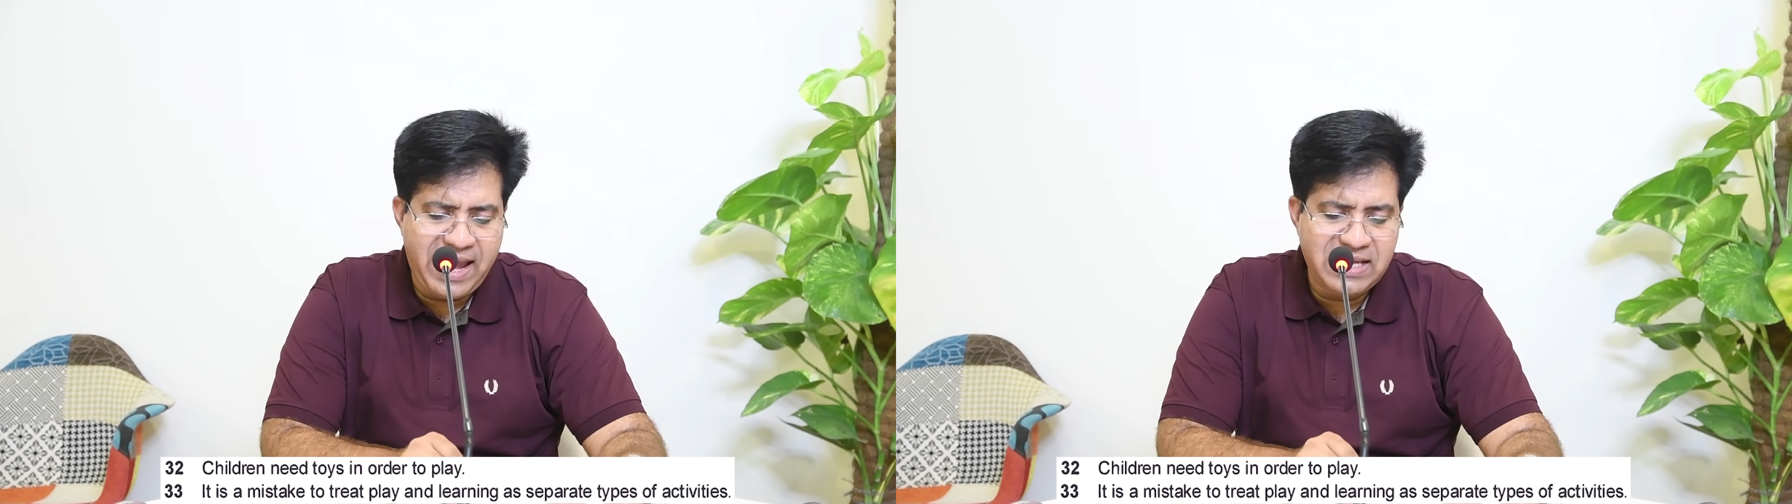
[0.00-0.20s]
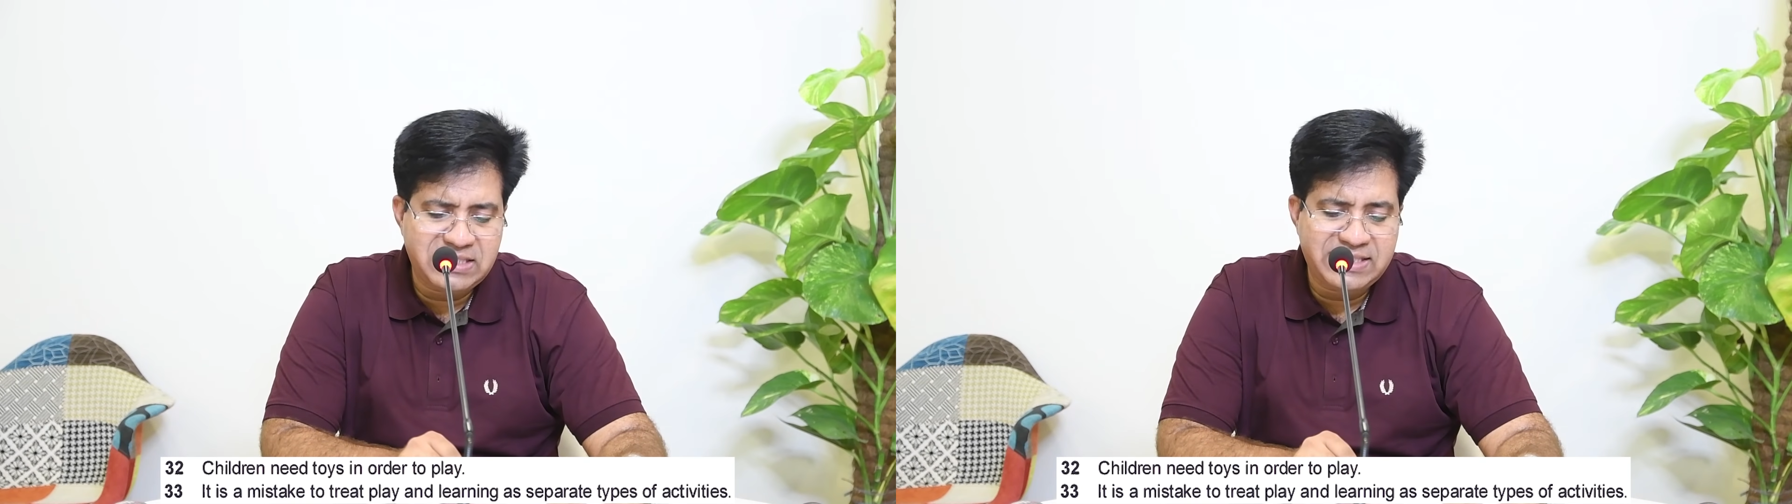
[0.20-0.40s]

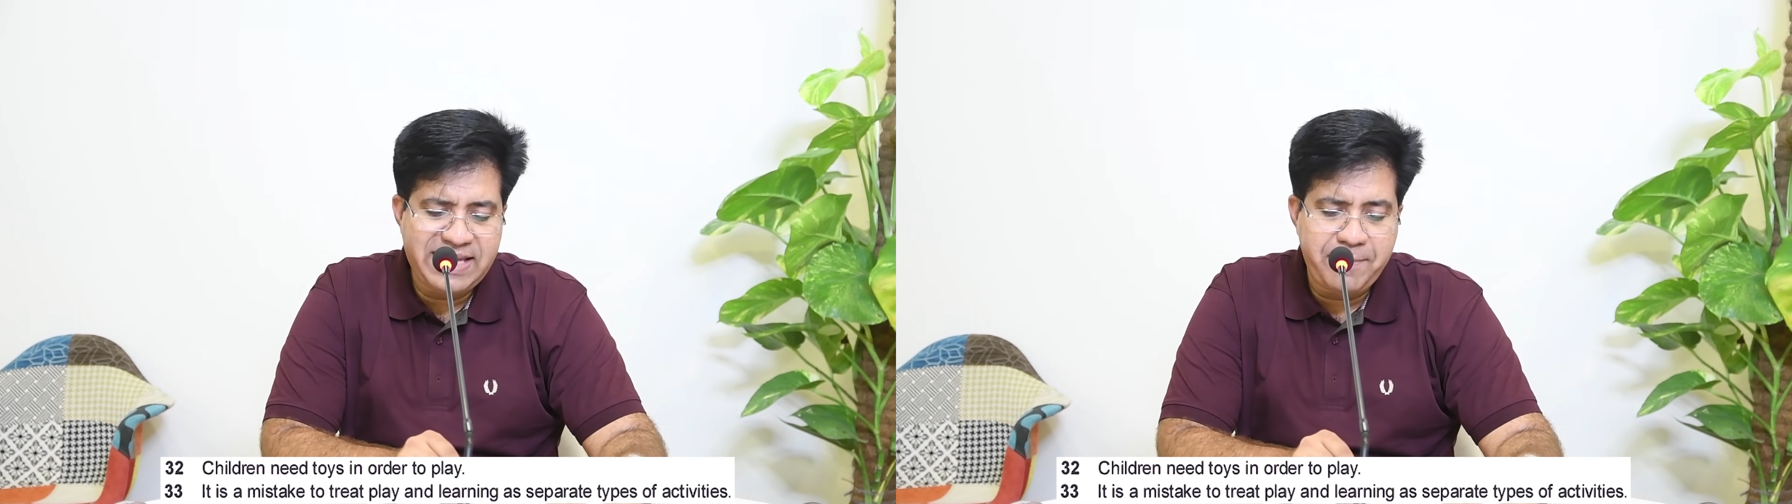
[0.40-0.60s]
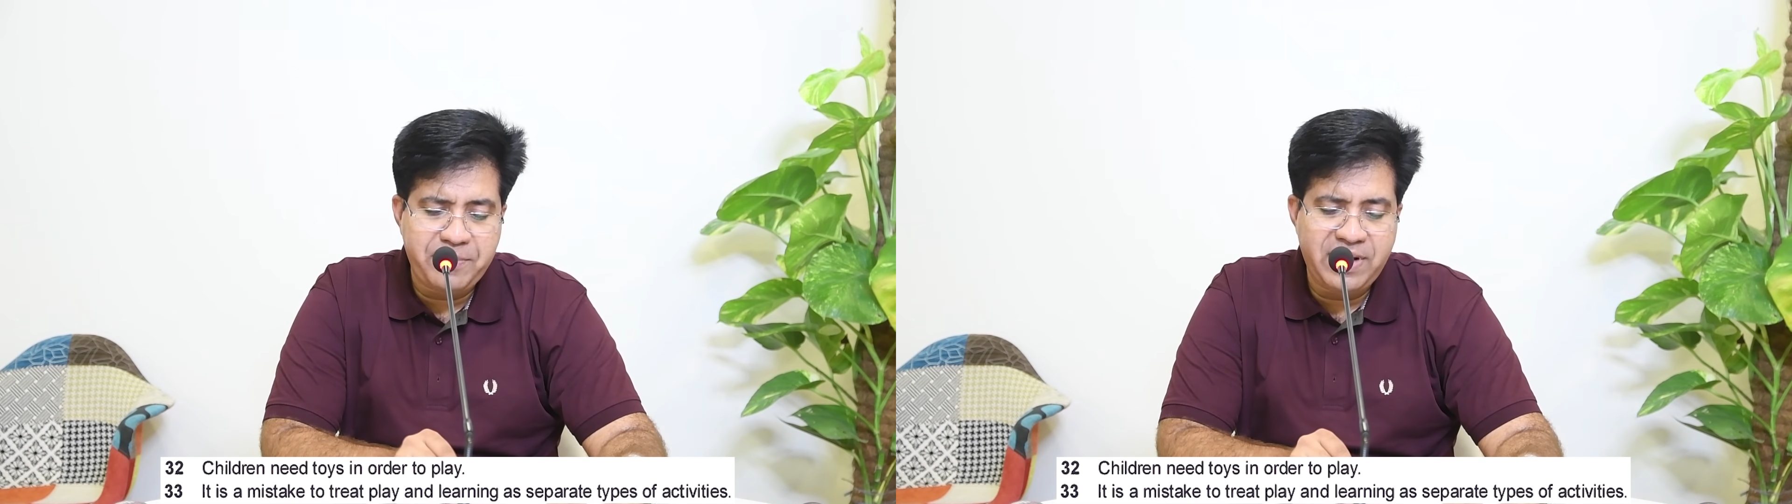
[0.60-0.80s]
as
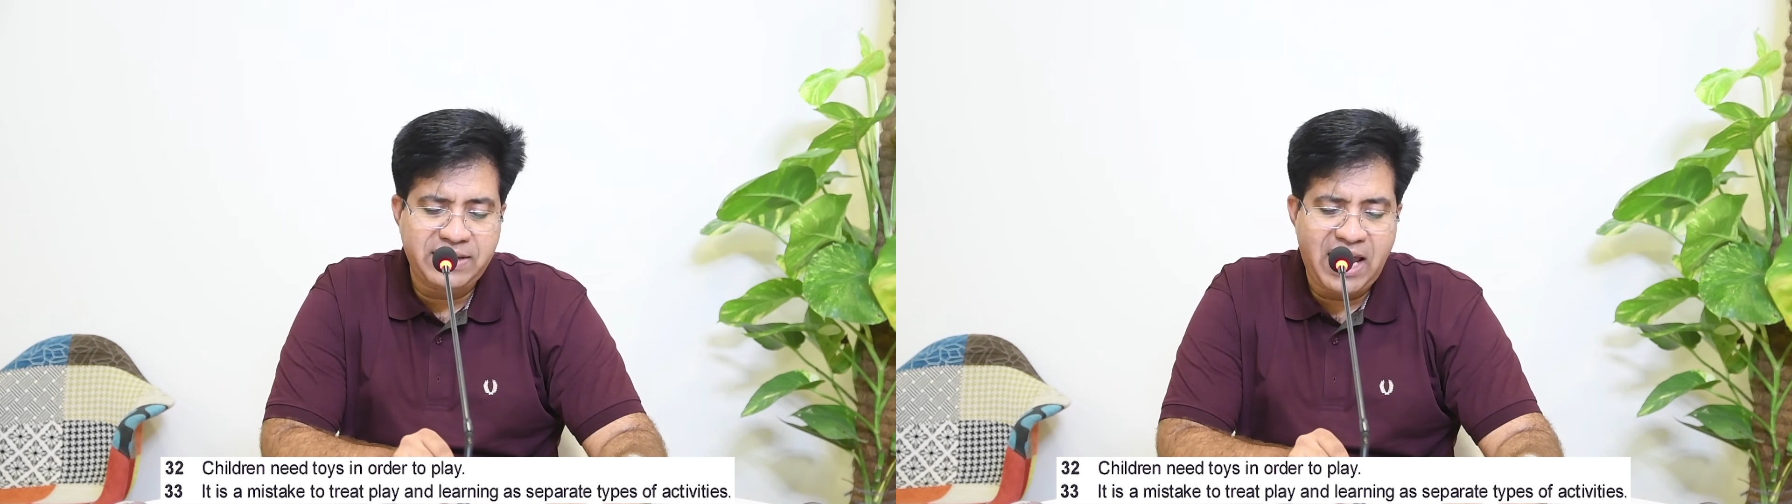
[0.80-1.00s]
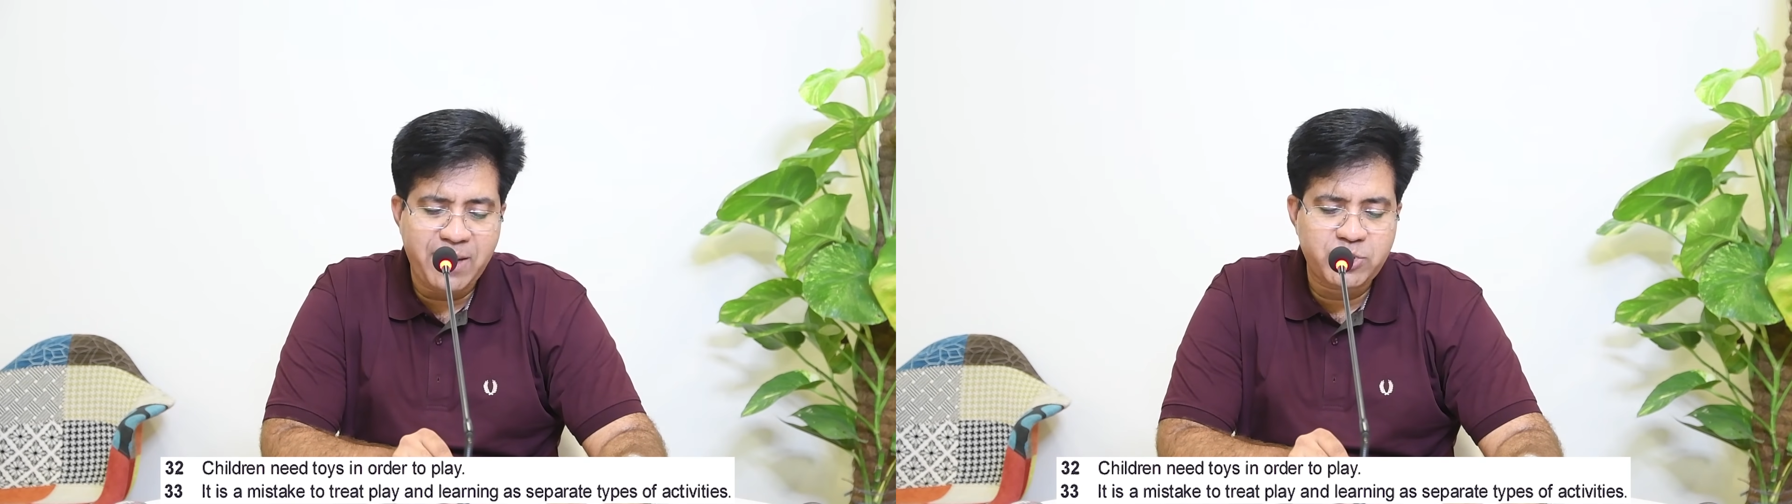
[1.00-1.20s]
separate
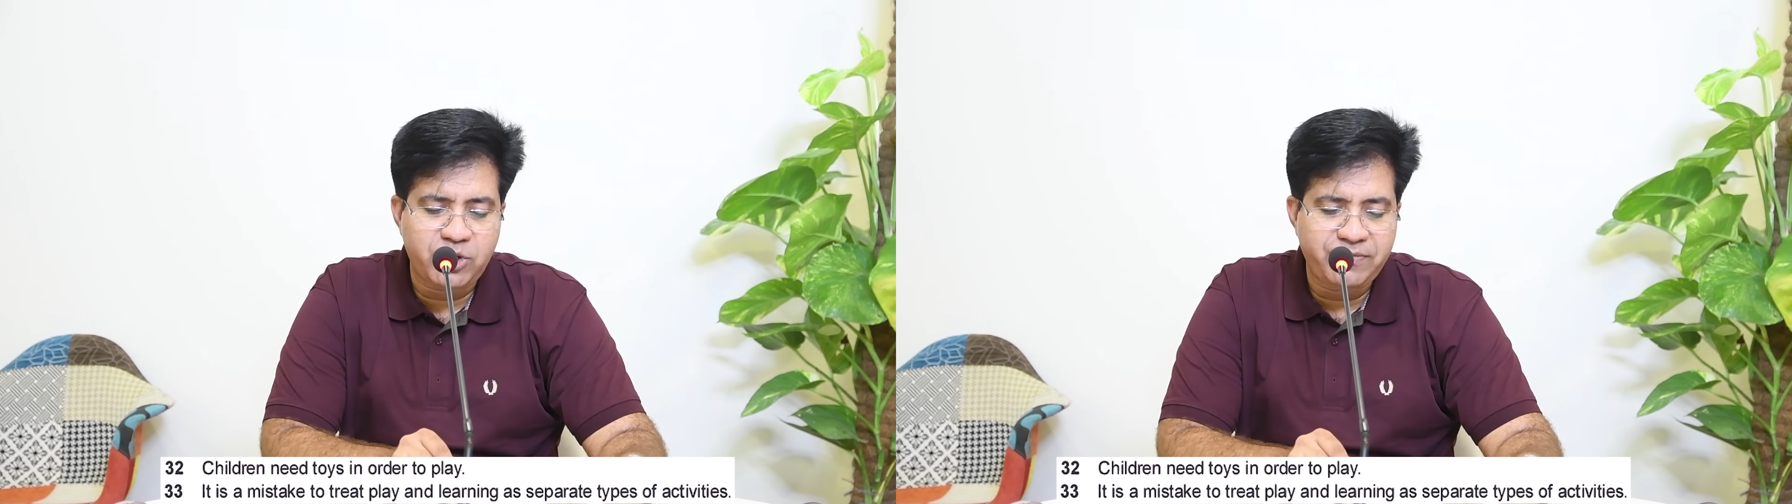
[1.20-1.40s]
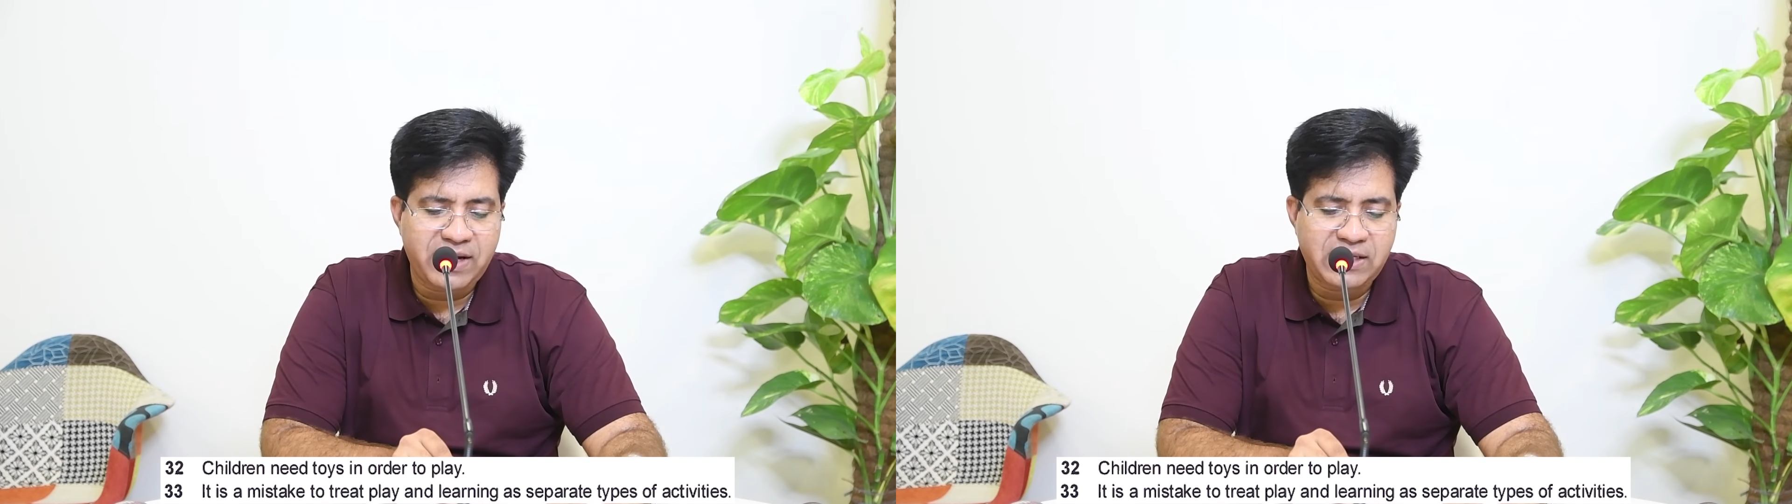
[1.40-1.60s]
types
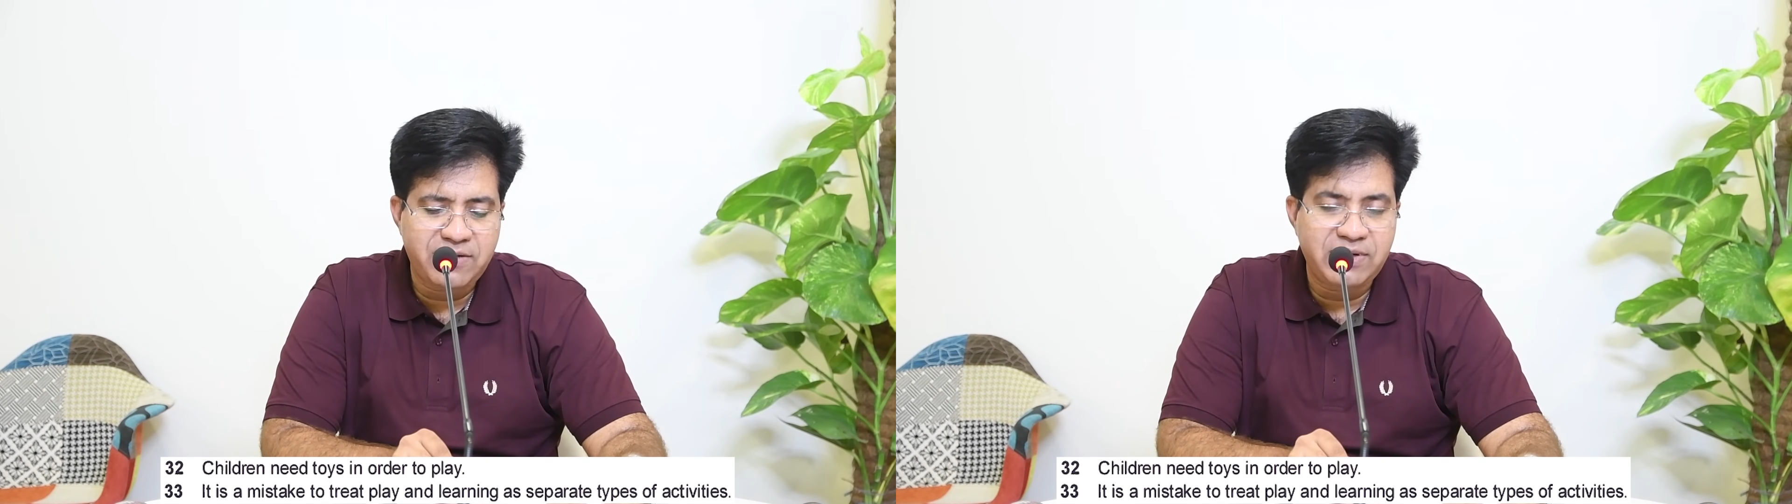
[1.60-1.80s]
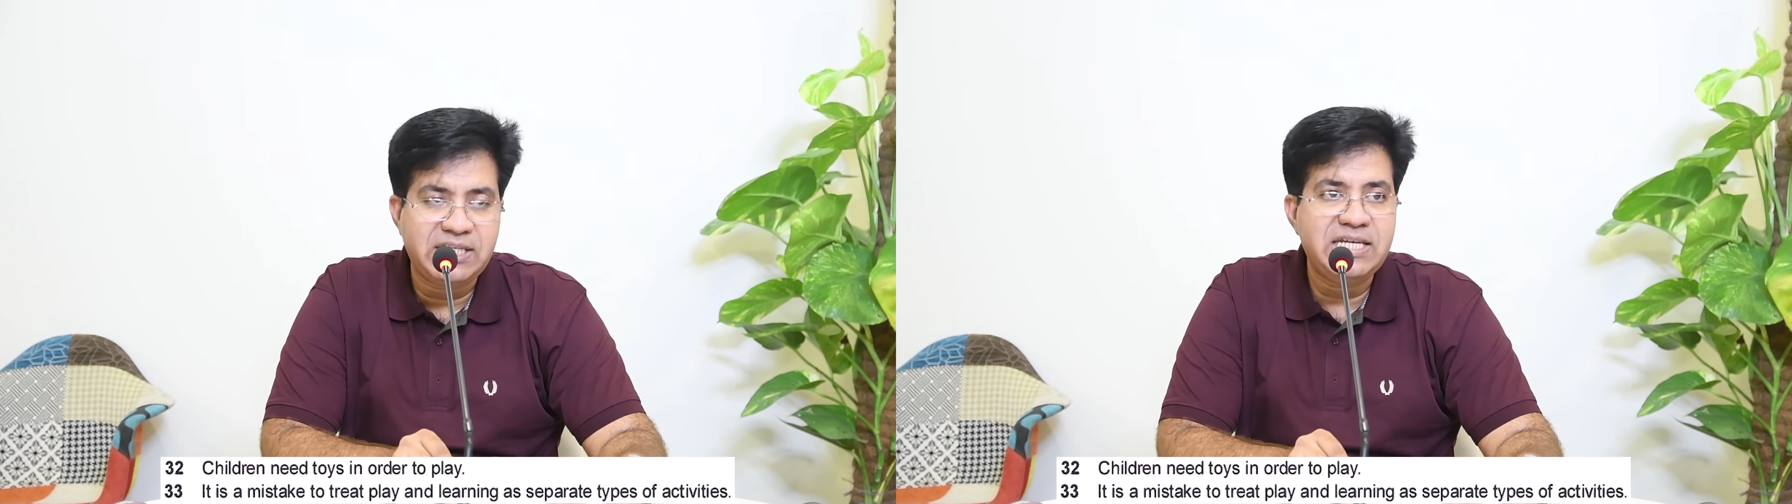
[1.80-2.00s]
of
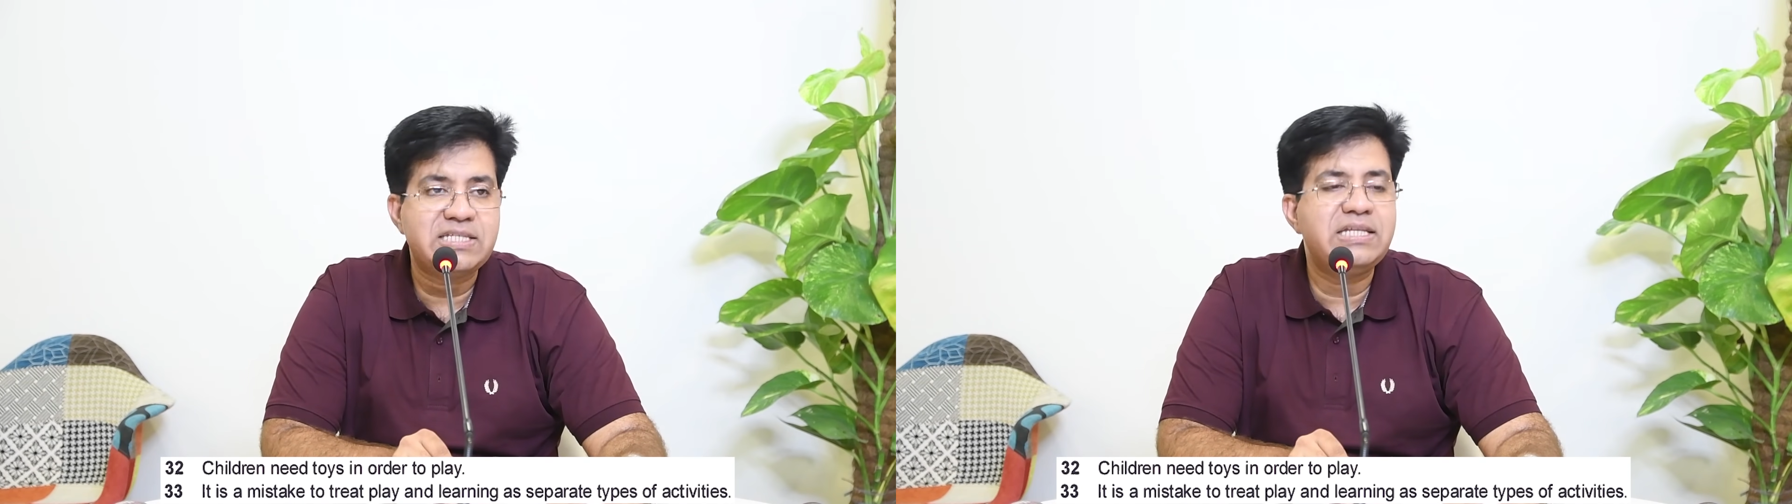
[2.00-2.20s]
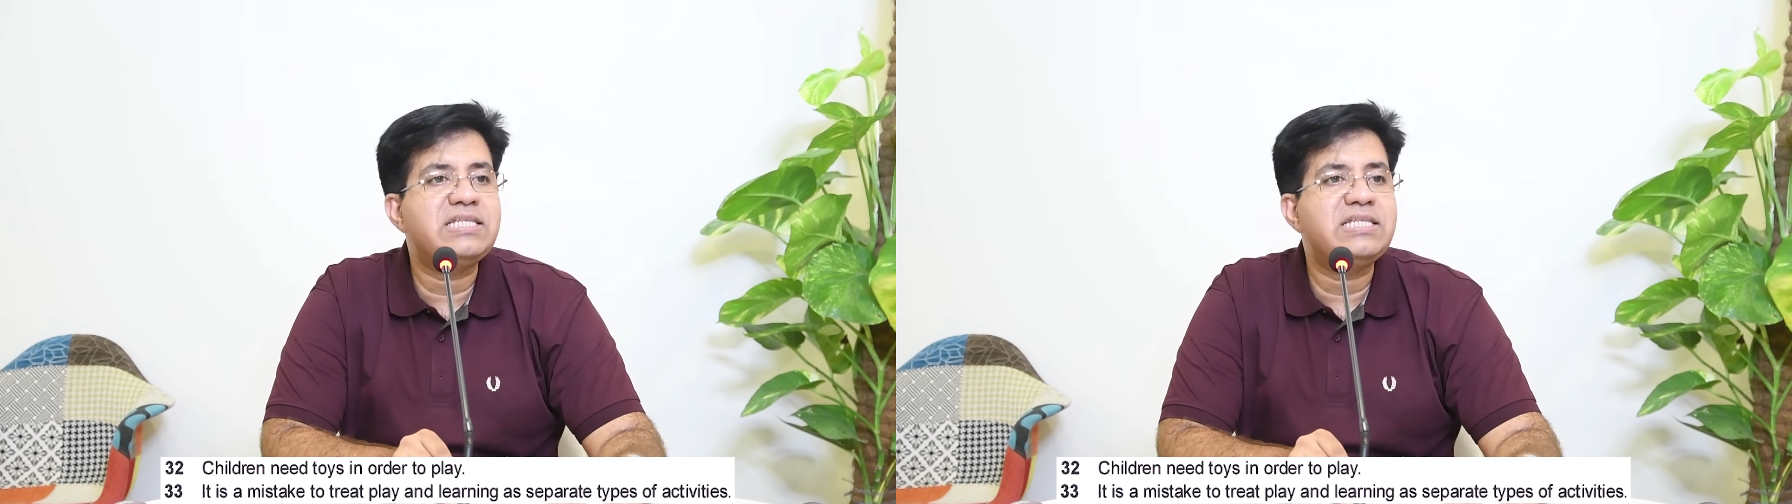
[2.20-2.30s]
activities.